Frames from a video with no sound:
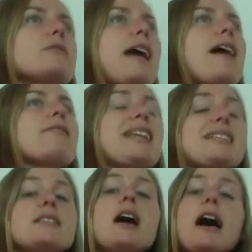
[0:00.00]
have
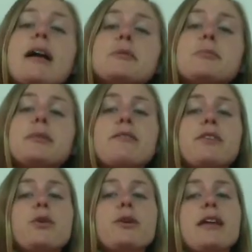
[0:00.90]
less time to play
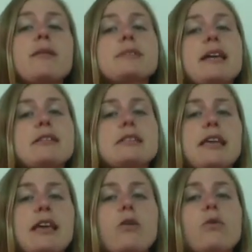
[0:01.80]
video games as they
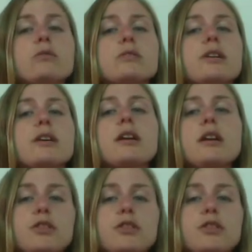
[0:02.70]
get older.